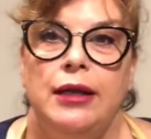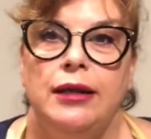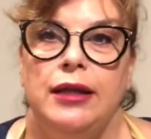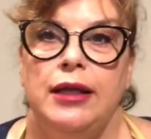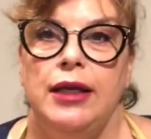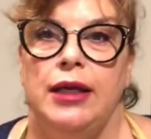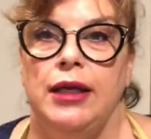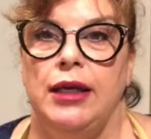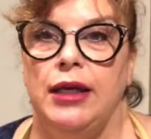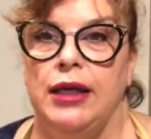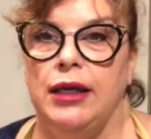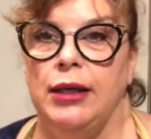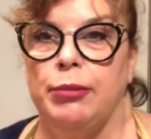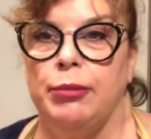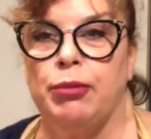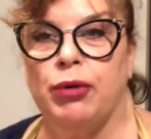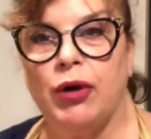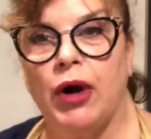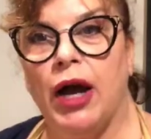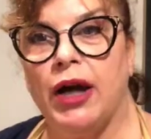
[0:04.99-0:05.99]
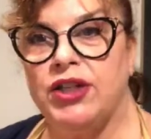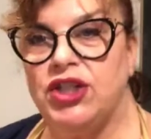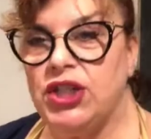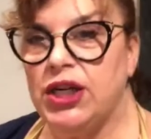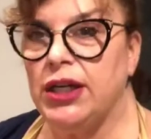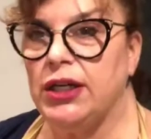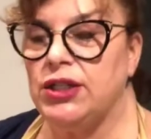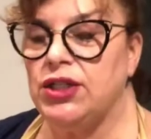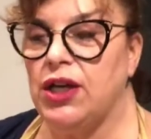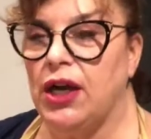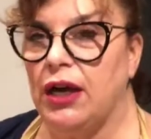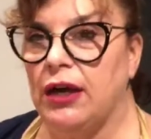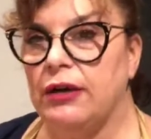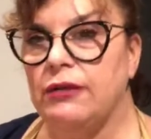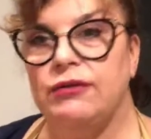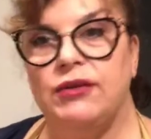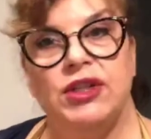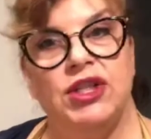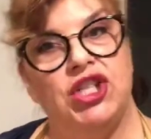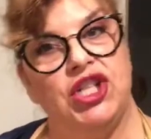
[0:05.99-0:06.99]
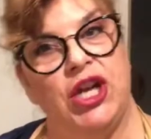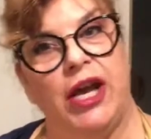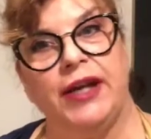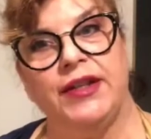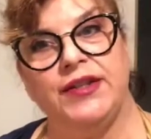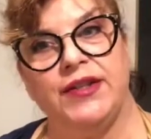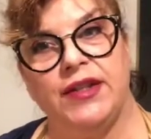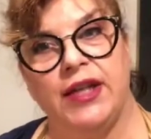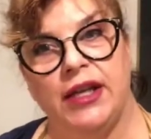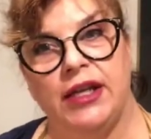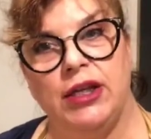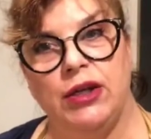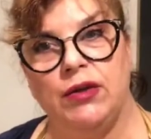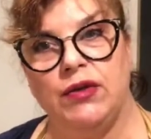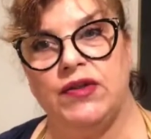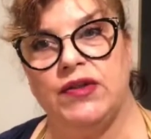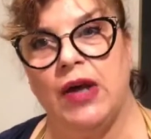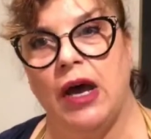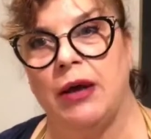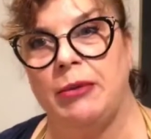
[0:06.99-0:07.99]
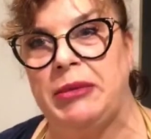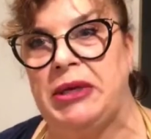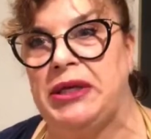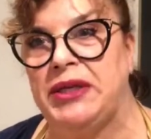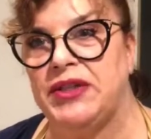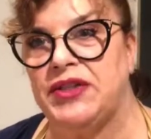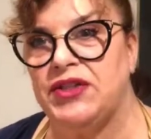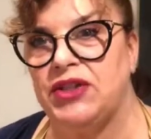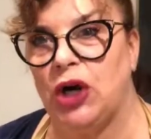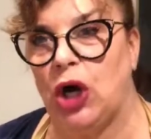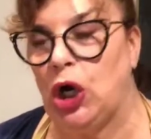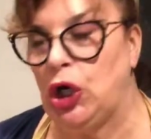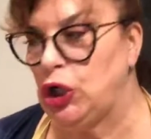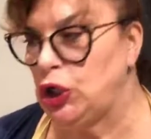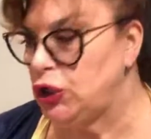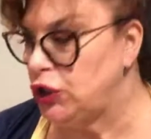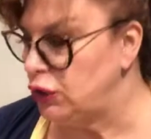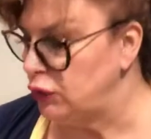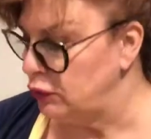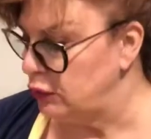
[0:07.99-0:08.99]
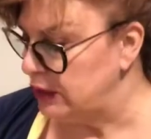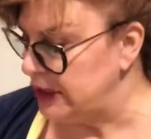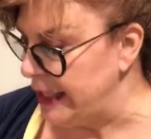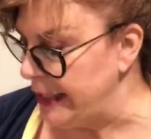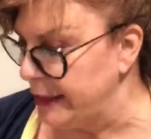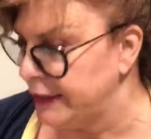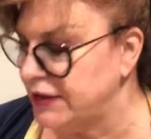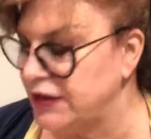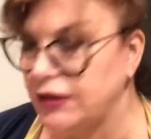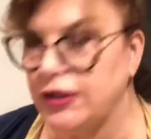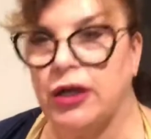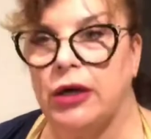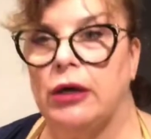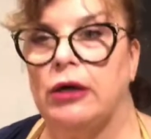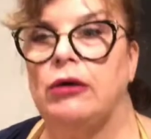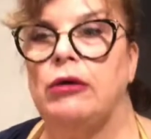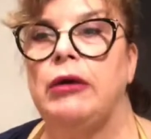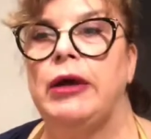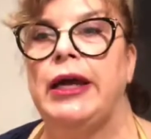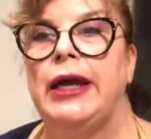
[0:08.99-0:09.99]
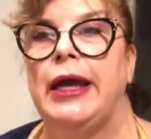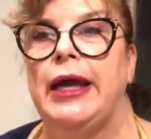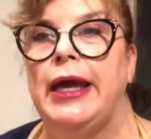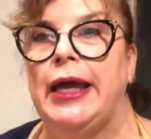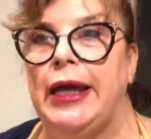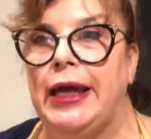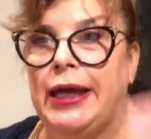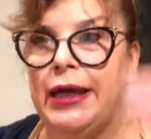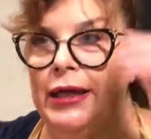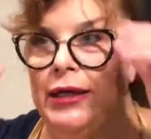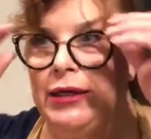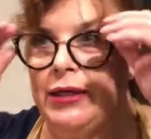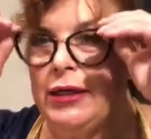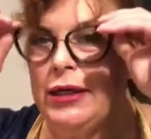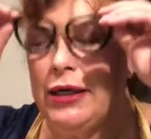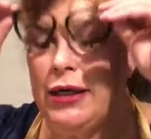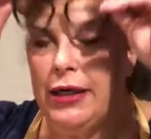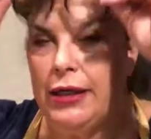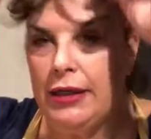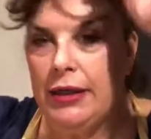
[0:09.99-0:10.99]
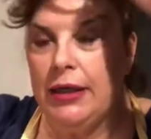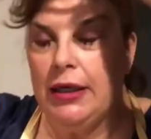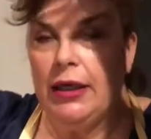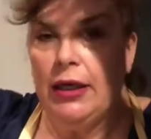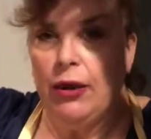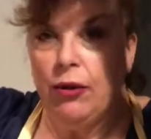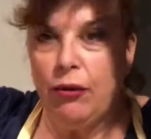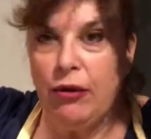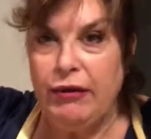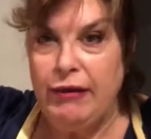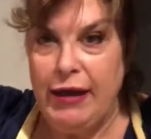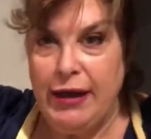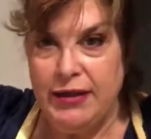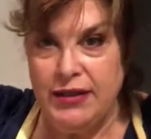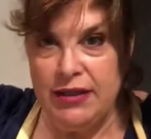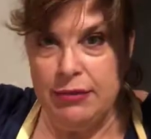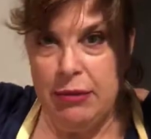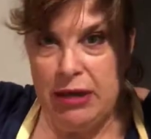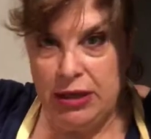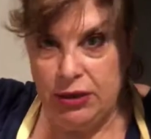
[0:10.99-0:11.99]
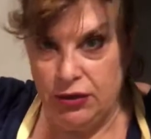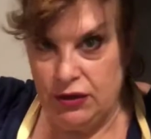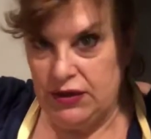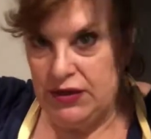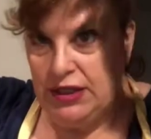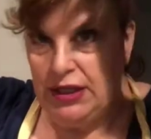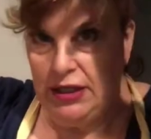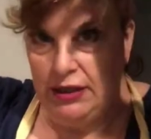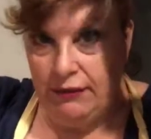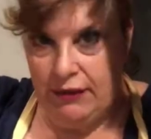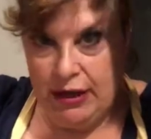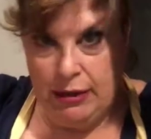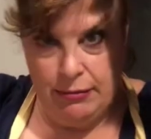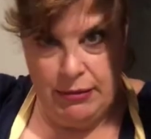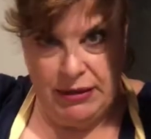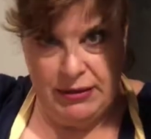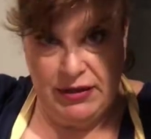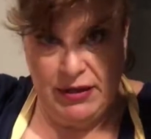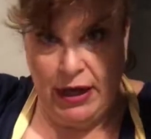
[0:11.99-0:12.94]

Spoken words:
the project of the chest that you saw me start 2 days ago, and we've had some interesting developments.